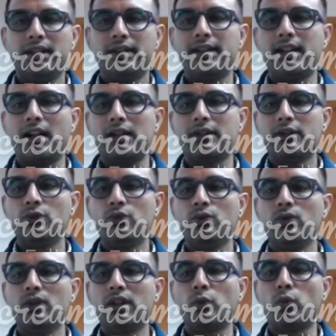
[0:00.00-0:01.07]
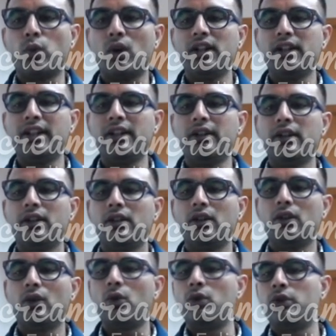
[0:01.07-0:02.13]
They ask you to convert it
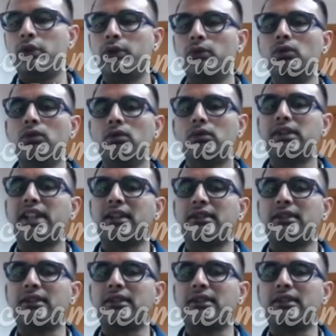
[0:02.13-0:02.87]
onto that